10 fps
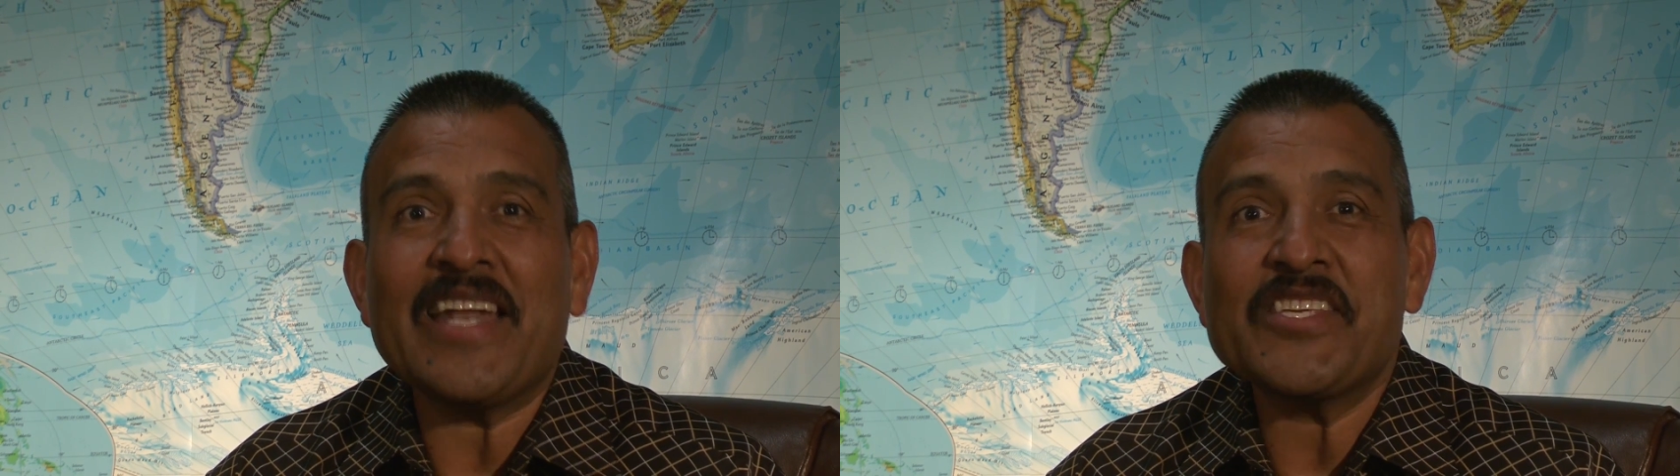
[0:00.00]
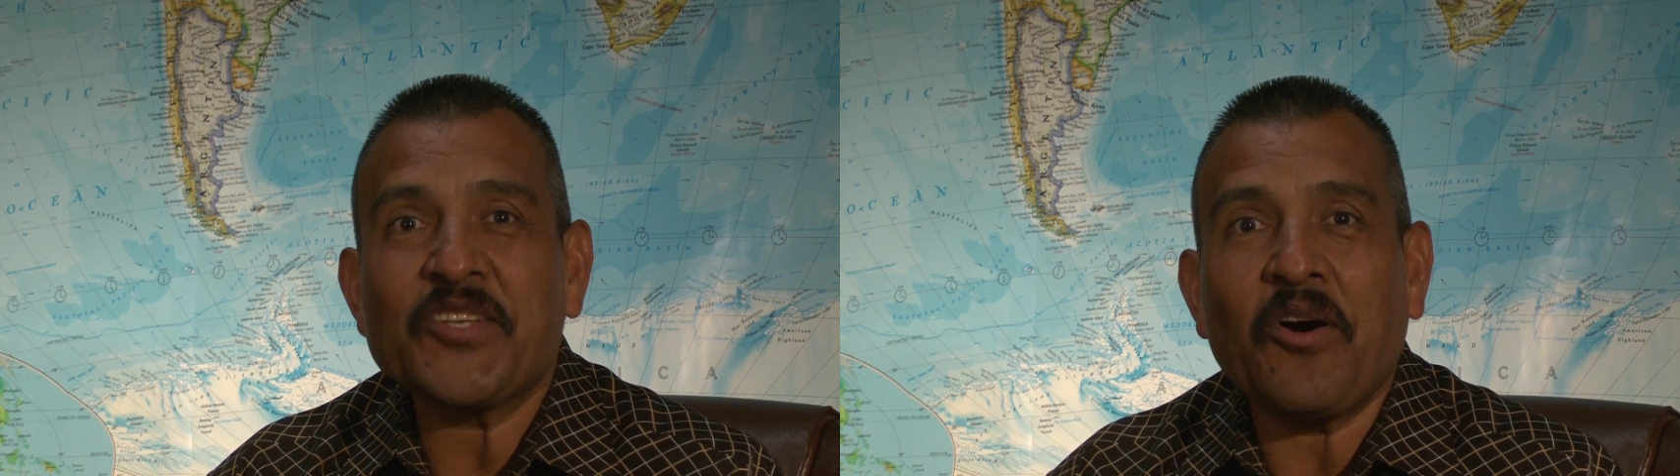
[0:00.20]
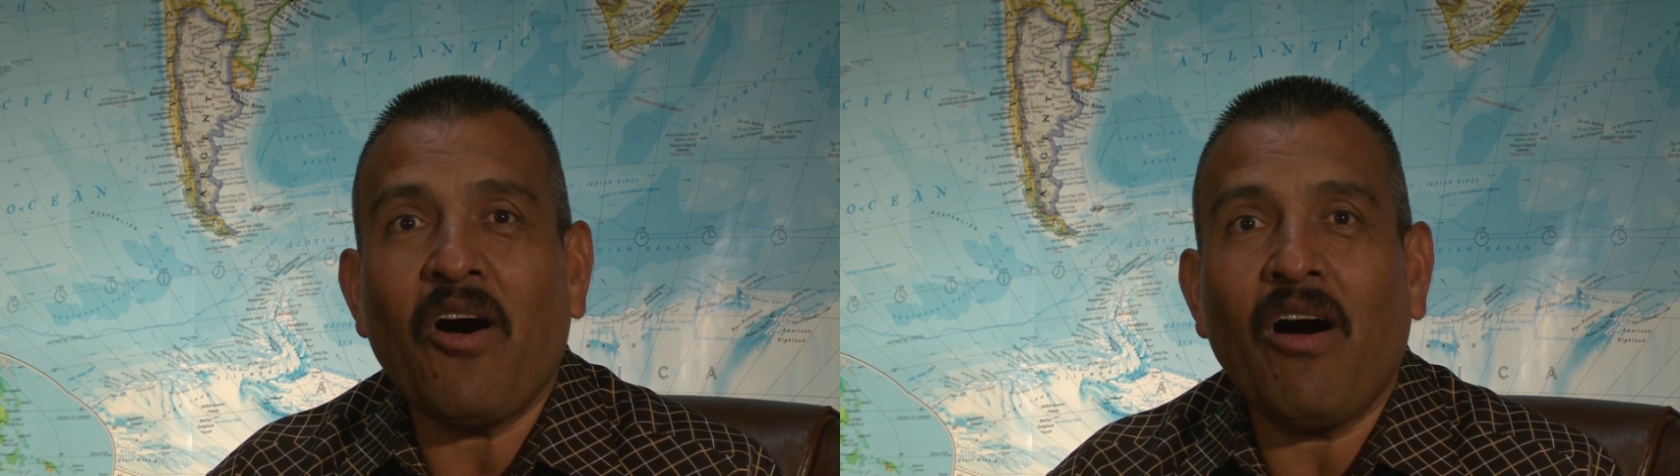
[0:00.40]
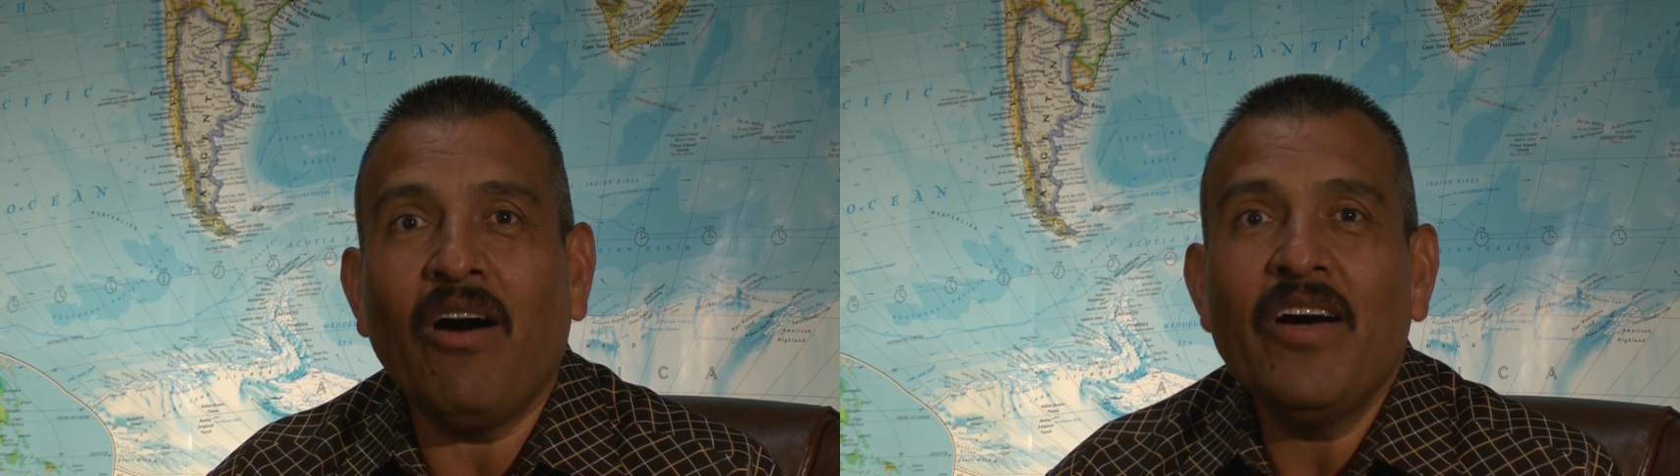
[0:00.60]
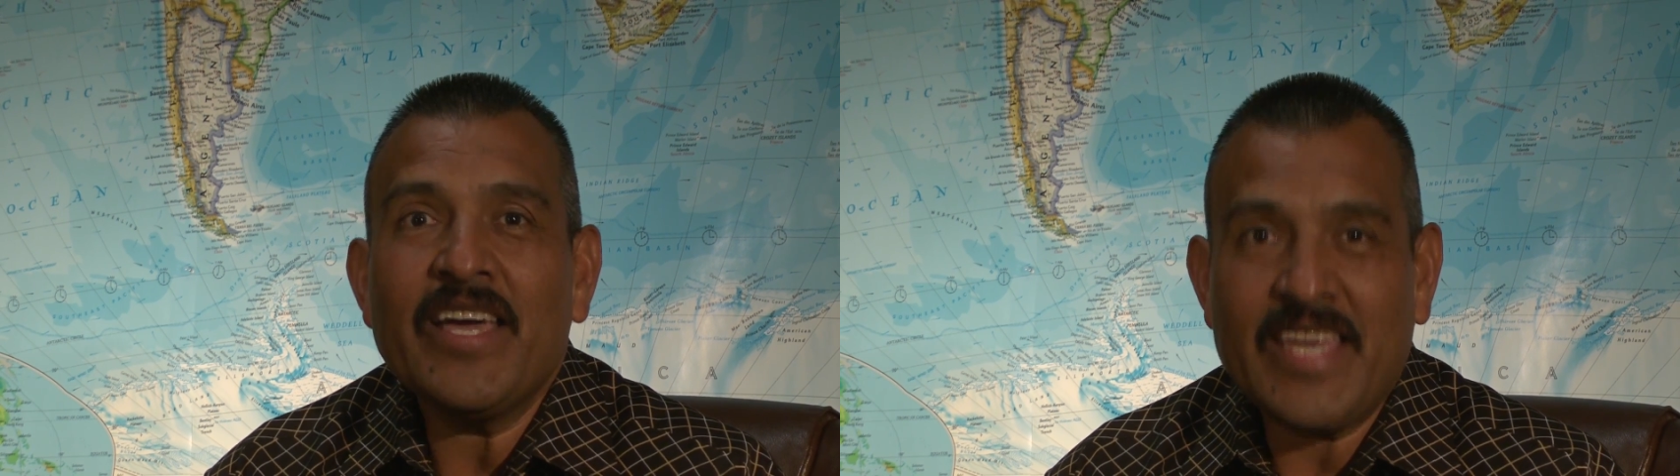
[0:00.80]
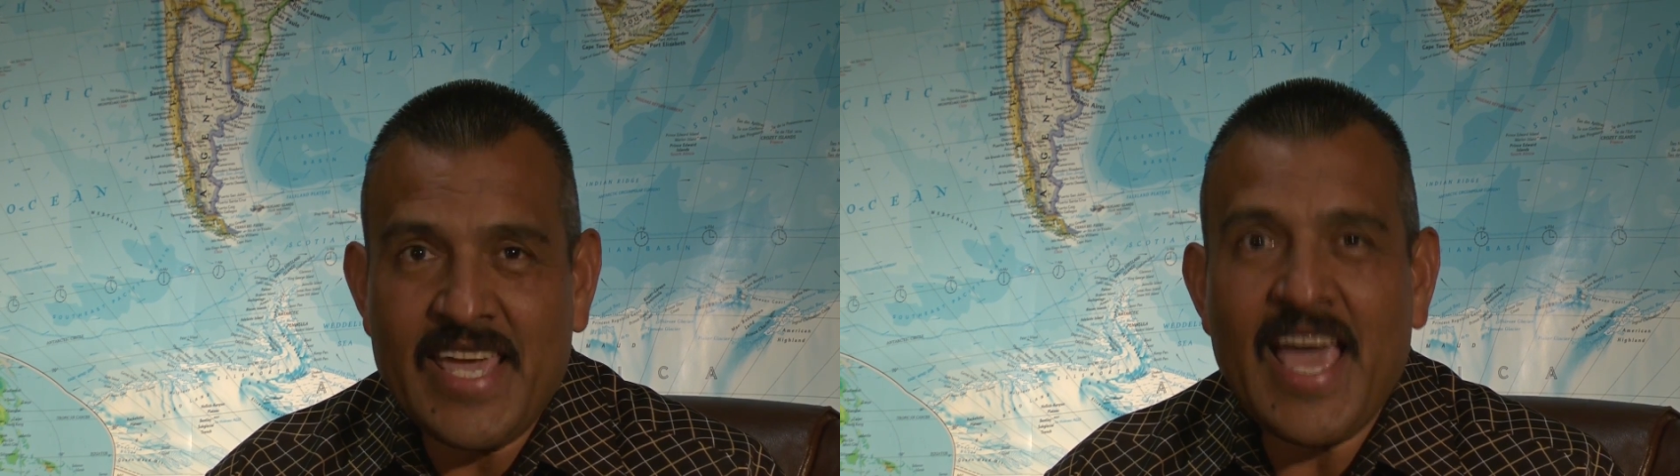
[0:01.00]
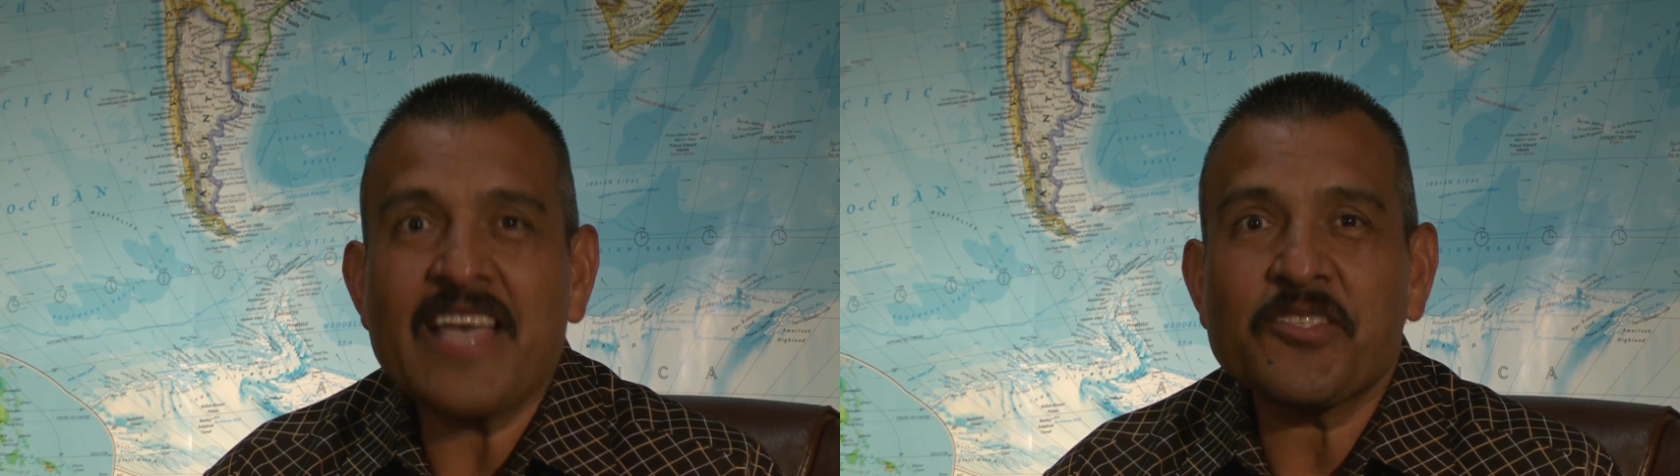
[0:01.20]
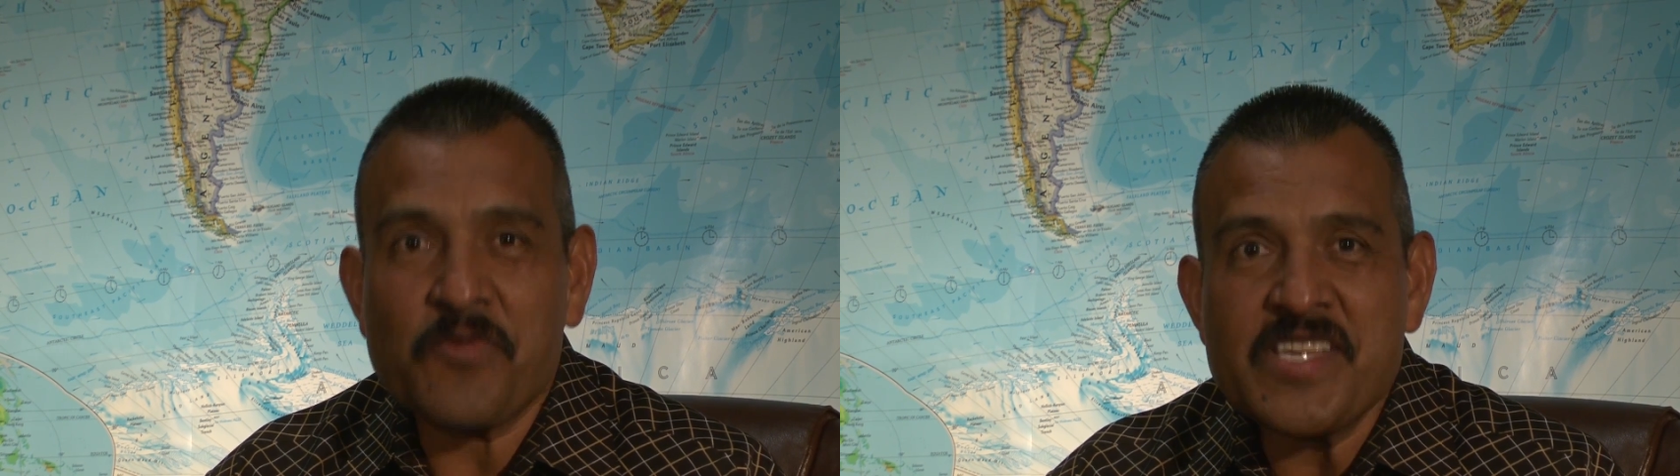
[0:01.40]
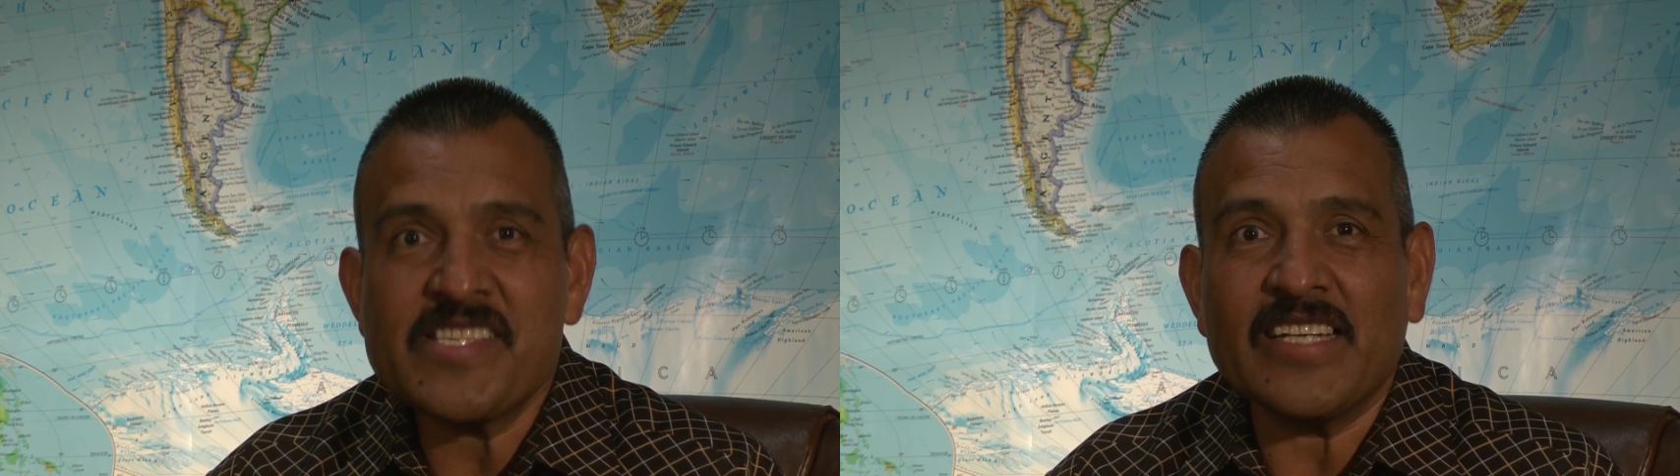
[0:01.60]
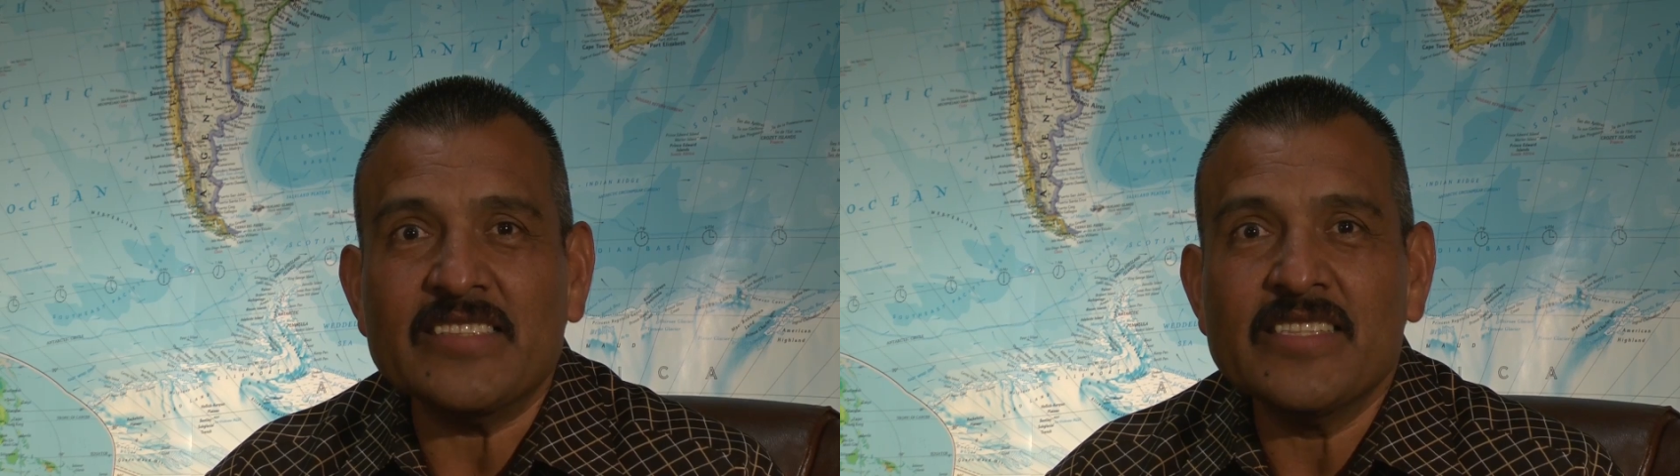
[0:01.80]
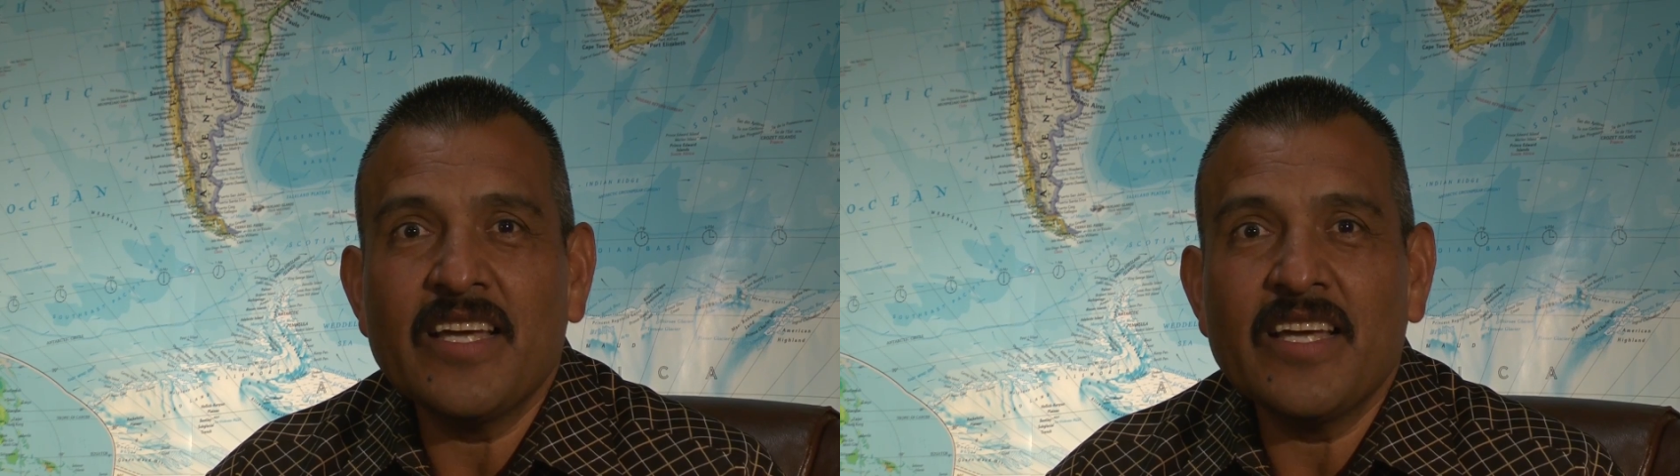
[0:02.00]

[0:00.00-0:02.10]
that is called He Has Risen.